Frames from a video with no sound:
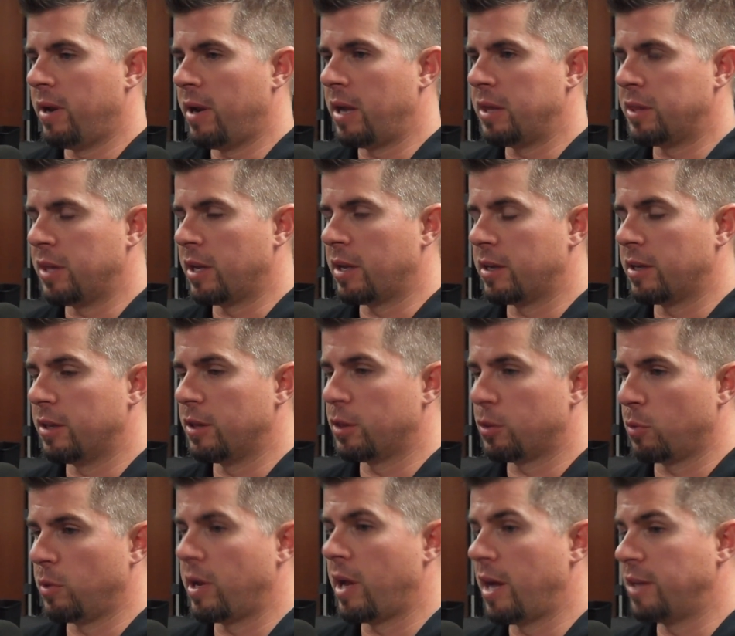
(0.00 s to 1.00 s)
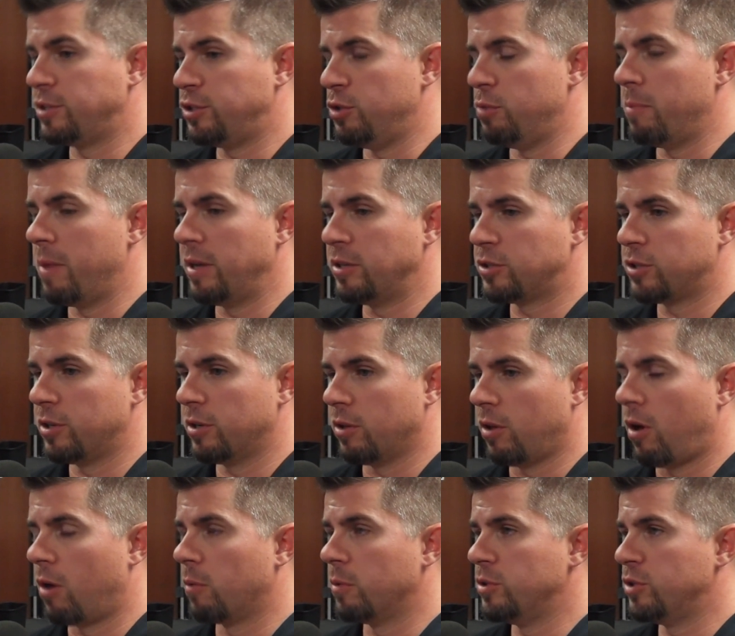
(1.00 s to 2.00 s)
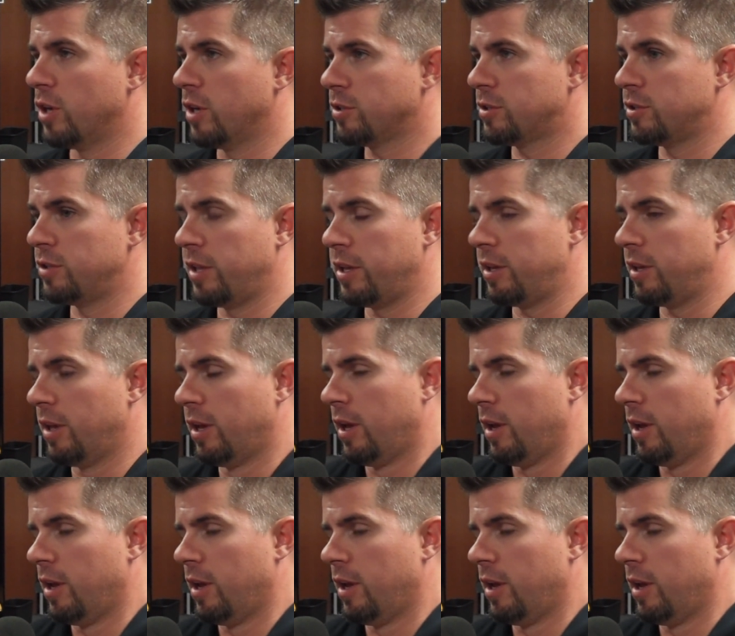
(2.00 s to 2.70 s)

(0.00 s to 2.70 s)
And I think the three guys you mentioned along with Justin,